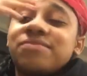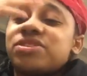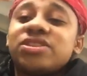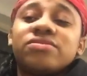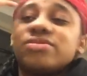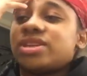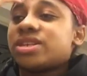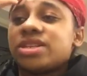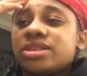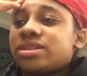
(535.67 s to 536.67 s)
still
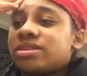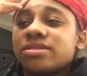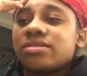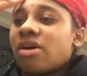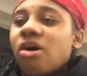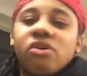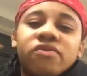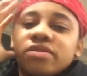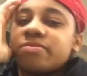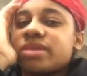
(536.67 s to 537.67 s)
just all
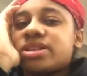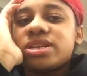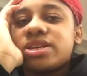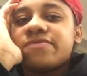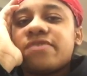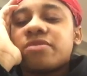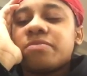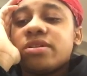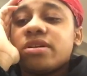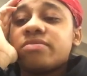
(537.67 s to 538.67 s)
over the place. This shit fucked
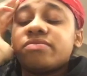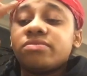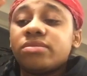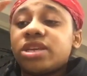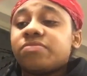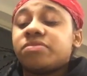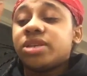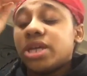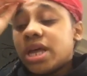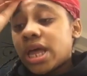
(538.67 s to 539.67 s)
me up
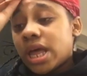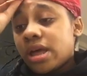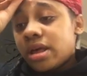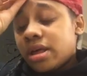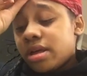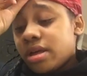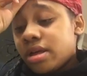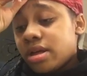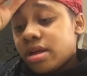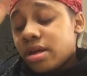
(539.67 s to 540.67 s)
deeply.
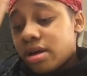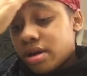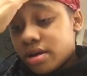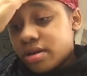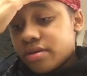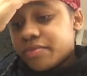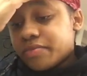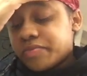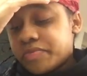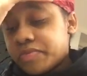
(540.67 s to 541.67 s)
I
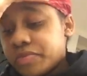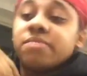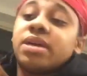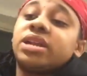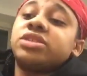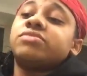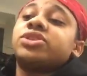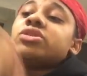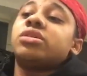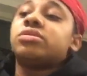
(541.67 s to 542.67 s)
mean, I just
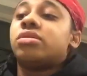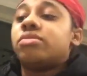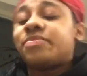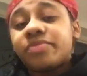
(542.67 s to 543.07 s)
want y'all to know,